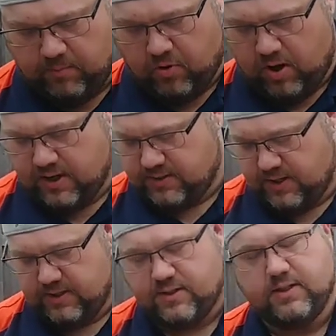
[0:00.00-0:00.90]
I'll pause
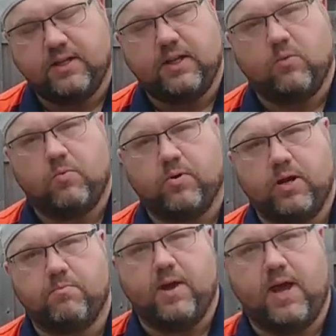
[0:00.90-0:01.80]
this and then we'll bring
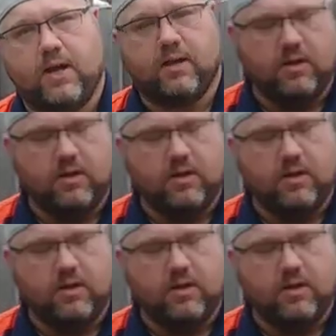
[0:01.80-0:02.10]
it back